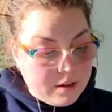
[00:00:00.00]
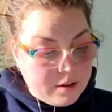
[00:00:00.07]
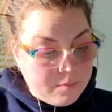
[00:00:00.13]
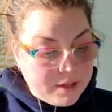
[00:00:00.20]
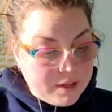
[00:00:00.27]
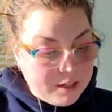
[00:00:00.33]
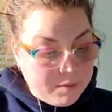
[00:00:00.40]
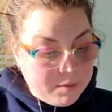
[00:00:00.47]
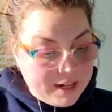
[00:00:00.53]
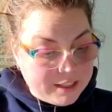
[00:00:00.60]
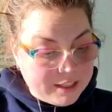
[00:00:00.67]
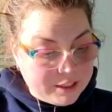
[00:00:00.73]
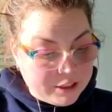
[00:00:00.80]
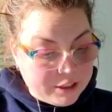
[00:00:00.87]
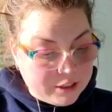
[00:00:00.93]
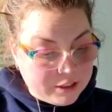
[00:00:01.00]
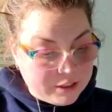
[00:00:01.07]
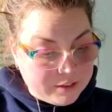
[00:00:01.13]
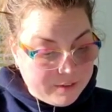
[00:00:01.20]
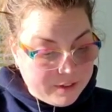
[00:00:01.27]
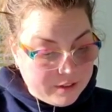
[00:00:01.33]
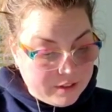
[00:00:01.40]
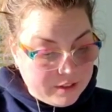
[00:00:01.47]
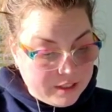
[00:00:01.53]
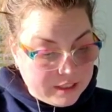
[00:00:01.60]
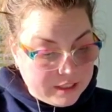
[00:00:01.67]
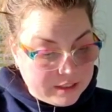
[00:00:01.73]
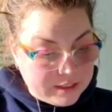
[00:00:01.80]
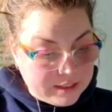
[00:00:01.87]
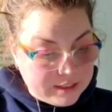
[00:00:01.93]
Many practitioners feel the
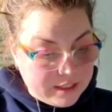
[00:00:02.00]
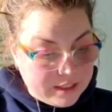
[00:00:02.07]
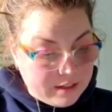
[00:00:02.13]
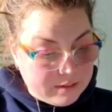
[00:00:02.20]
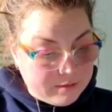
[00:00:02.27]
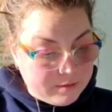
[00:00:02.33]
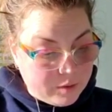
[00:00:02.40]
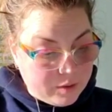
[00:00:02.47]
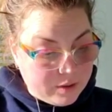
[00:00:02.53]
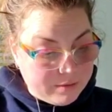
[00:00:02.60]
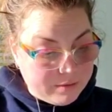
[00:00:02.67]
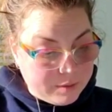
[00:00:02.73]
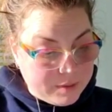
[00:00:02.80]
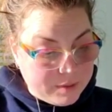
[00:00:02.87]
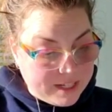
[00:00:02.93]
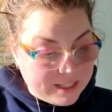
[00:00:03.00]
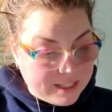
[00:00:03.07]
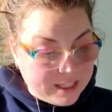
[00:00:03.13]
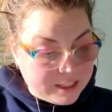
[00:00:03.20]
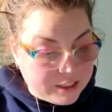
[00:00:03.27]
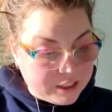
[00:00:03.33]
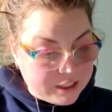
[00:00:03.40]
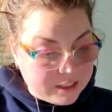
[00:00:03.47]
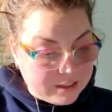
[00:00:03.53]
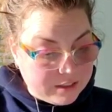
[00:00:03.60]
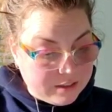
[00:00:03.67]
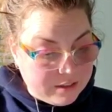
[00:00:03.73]
need to sit on the floor for meditation,